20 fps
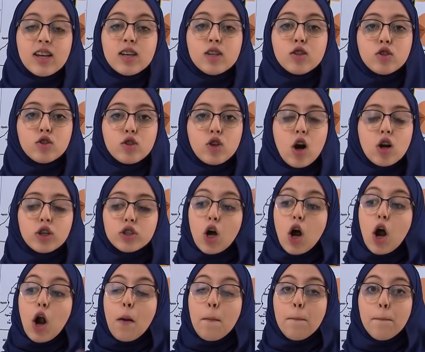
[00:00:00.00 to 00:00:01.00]
Stars
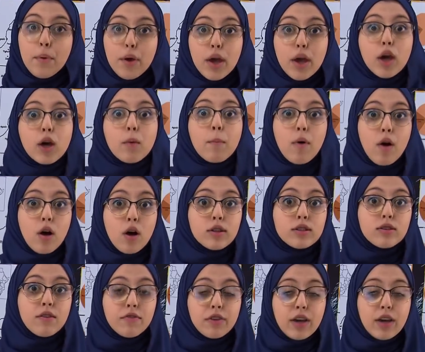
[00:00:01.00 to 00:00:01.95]
are big balls of